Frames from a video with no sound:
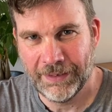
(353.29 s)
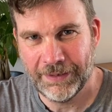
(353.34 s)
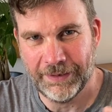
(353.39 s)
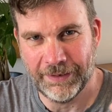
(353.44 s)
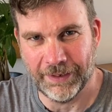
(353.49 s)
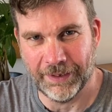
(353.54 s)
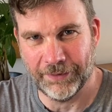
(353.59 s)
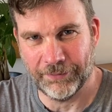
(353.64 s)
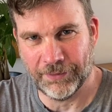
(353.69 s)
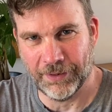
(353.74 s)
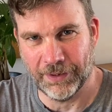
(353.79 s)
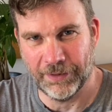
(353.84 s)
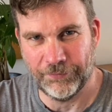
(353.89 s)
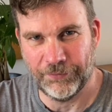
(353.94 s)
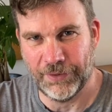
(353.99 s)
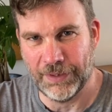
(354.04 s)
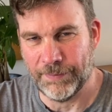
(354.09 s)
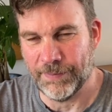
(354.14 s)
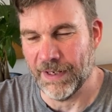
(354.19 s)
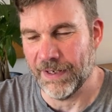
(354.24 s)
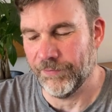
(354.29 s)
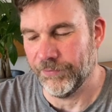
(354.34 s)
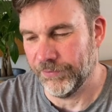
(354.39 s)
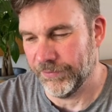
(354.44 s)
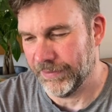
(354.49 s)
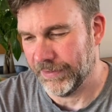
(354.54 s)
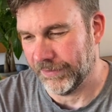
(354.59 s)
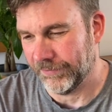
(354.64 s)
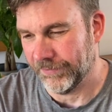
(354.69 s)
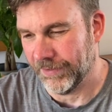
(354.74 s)
you know, kind of sleepovers
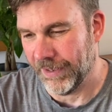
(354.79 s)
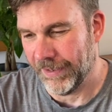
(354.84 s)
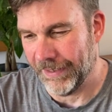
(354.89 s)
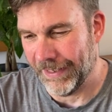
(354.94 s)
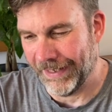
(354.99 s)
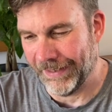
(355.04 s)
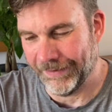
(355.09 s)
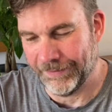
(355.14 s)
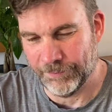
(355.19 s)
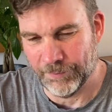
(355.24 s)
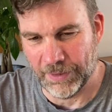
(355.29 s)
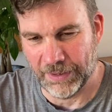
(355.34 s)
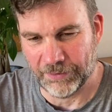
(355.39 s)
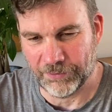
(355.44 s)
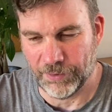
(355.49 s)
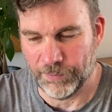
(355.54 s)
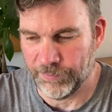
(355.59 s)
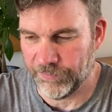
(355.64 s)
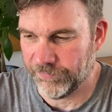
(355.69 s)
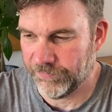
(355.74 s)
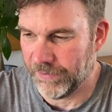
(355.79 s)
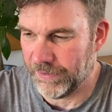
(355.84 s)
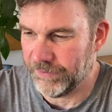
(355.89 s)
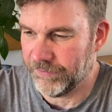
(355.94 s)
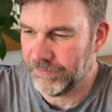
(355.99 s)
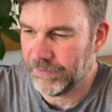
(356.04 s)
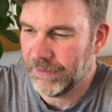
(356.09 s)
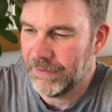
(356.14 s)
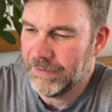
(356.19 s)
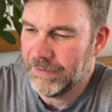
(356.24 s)
and things like that in my group of
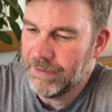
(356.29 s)
friends.